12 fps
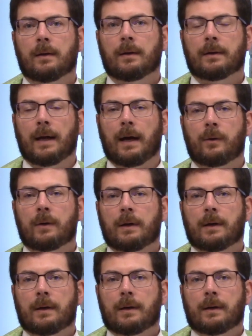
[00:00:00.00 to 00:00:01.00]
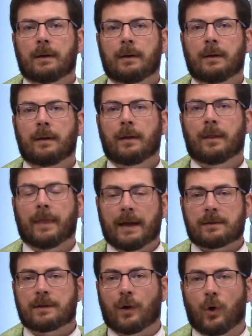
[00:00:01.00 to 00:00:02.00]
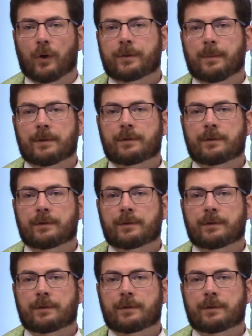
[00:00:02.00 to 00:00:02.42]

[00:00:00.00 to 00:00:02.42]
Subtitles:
Now, that's the ultimate